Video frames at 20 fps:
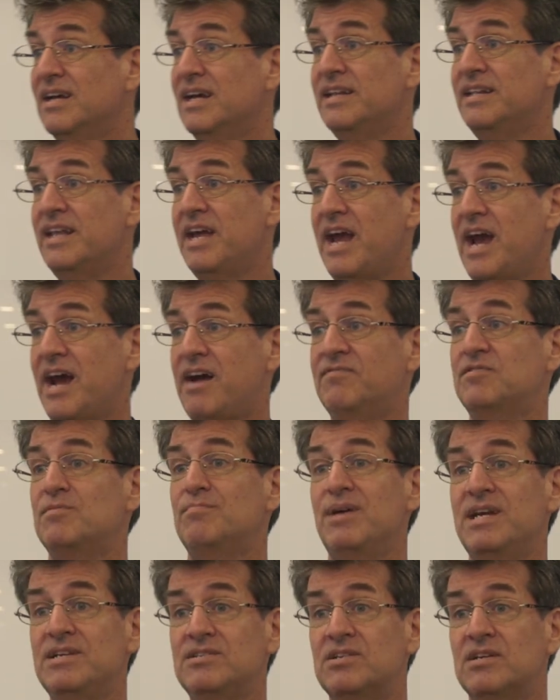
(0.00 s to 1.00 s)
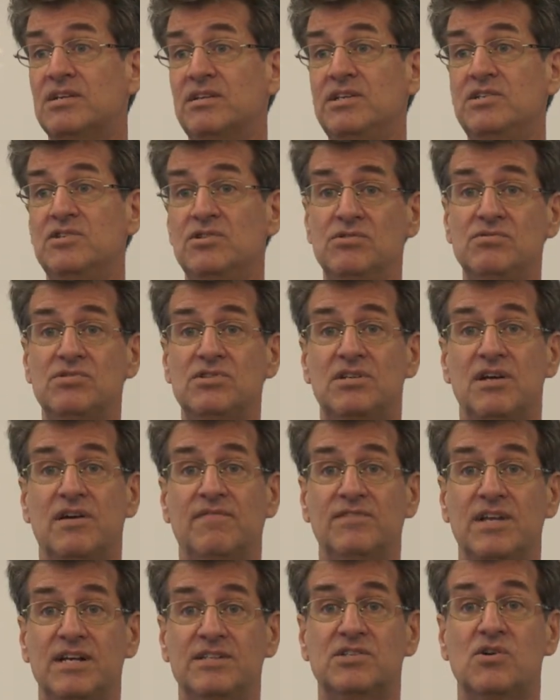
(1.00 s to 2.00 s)
and they have to basically do
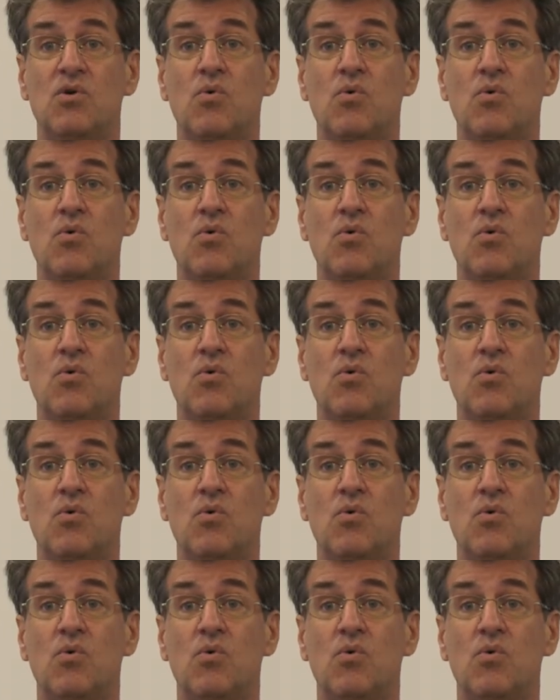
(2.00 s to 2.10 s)
stuff that's